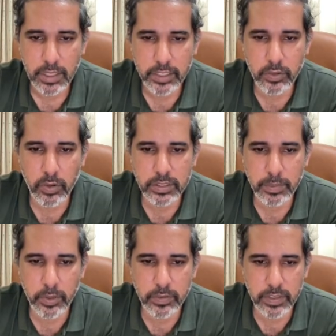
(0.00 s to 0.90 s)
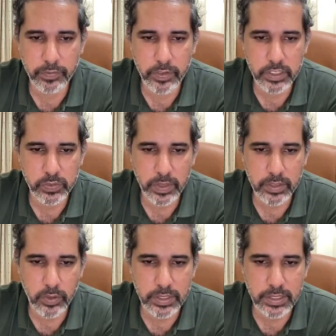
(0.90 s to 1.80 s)
It costs about, the first
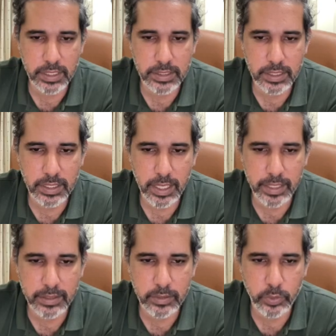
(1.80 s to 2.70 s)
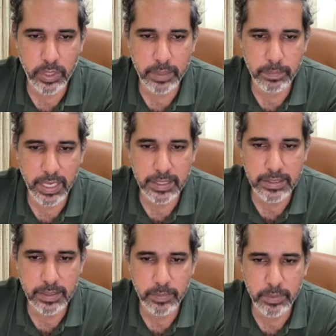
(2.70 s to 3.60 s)
one costs 60, and you can
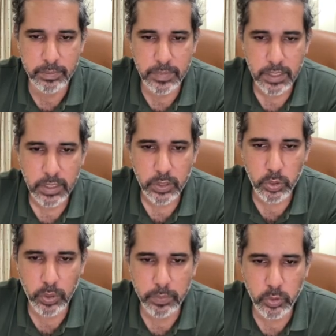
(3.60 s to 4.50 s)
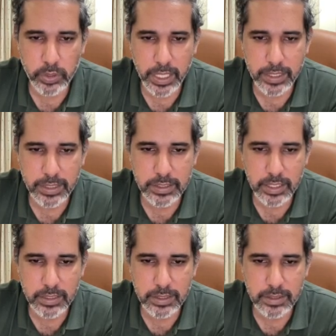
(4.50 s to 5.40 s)
maximum do up to 10
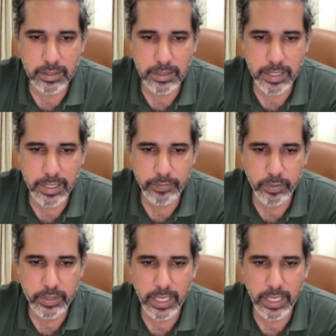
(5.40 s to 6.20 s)
exchanges in a day for